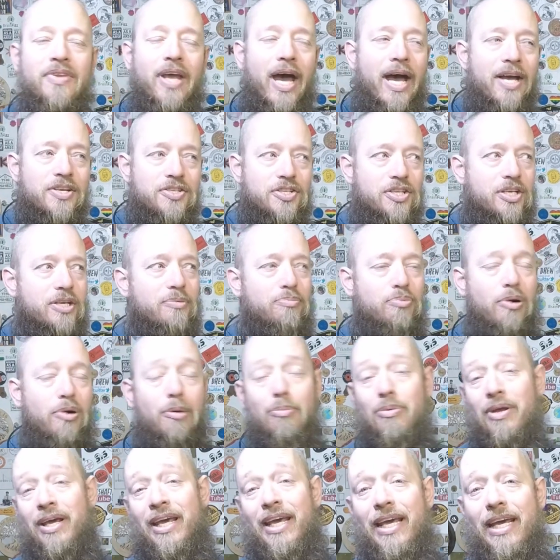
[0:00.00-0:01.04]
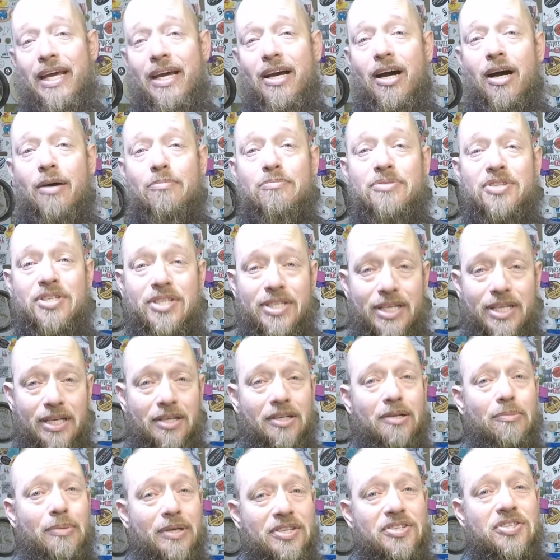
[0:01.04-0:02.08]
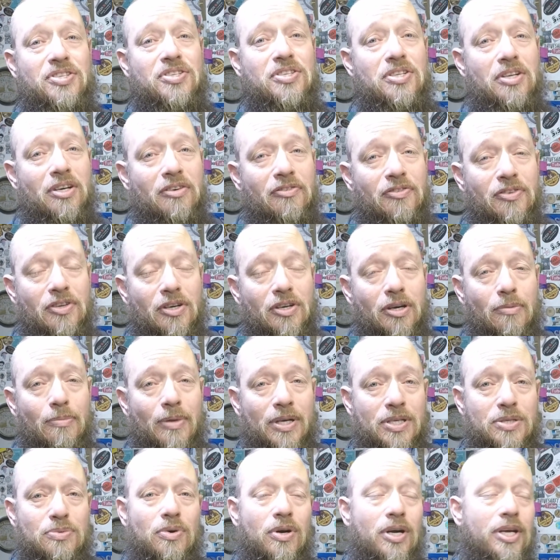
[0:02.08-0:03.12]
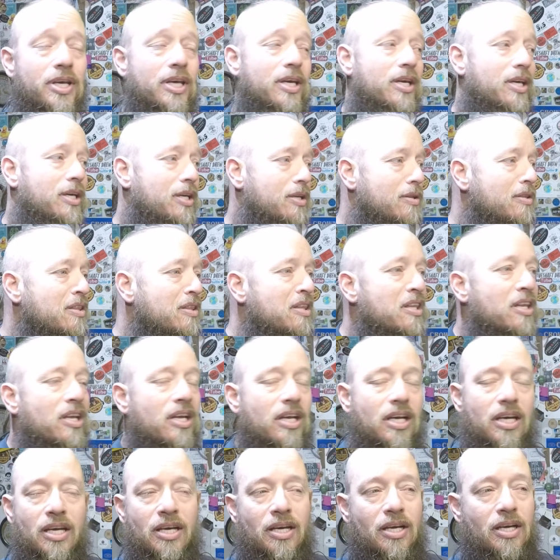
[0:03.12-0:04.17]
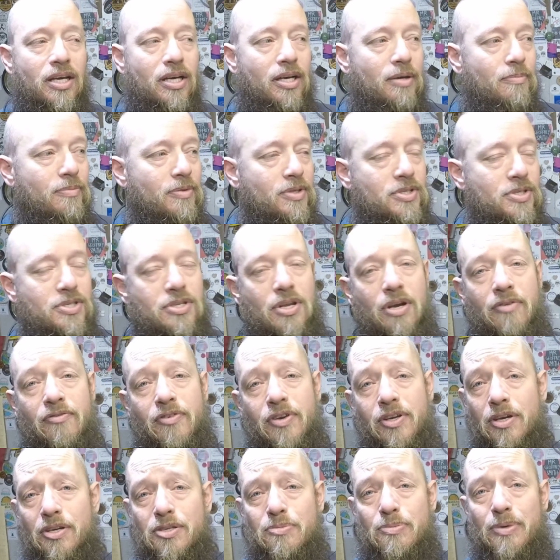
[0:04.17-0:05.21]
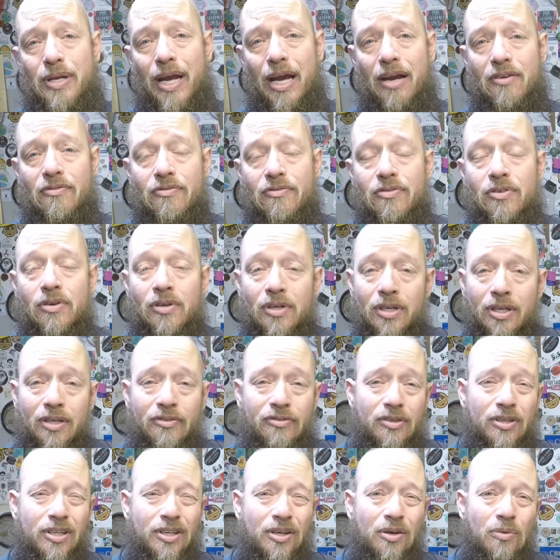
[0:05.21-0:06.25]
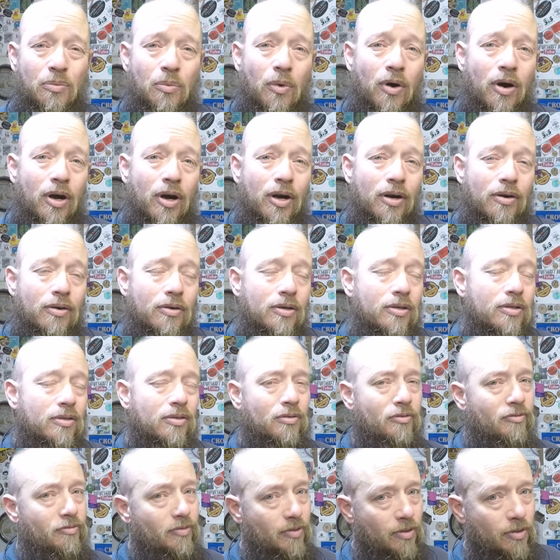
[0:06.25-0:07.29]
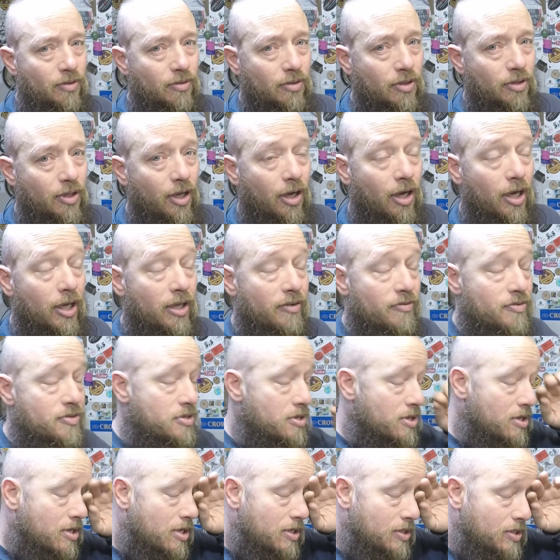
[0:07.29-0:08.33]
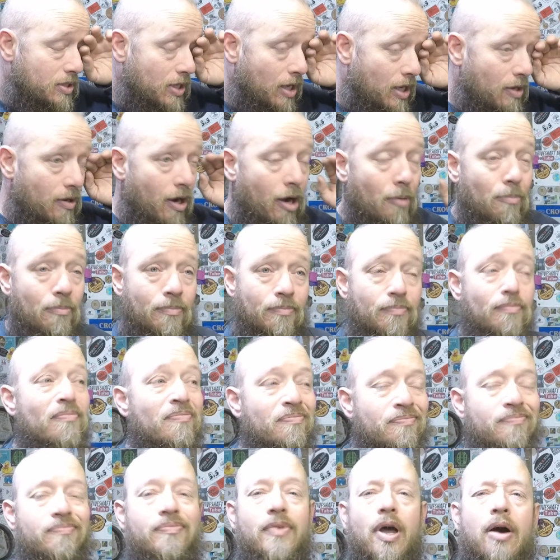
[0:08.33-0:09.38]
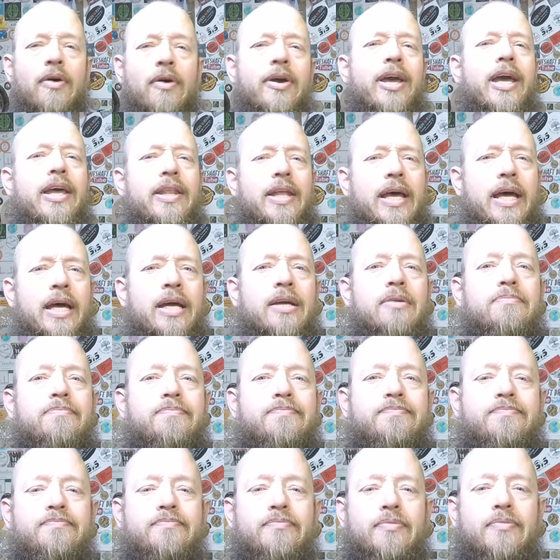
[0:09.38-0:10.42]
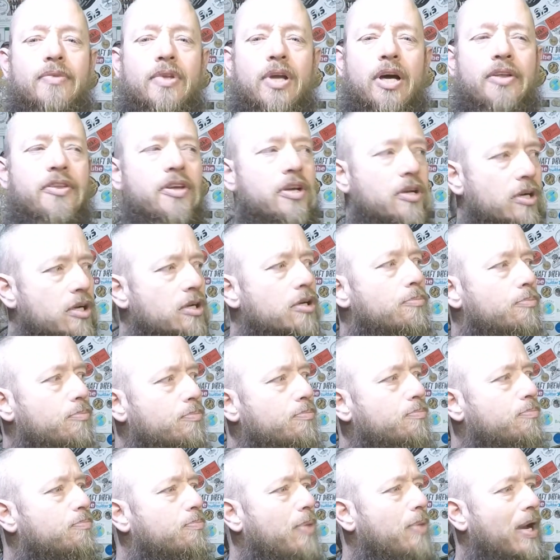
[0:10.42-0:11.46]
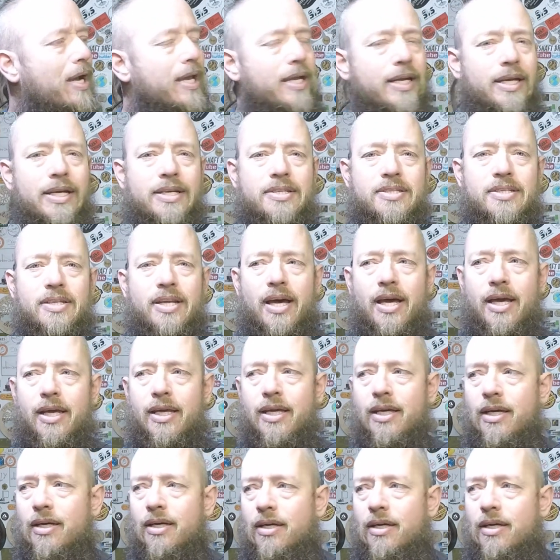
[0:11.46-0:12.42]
As you could probably hear, I'm still a bit snuffed up. That's why there's no videos been out for a little while, or lives. So I'm getting there. I think I can come back in here today.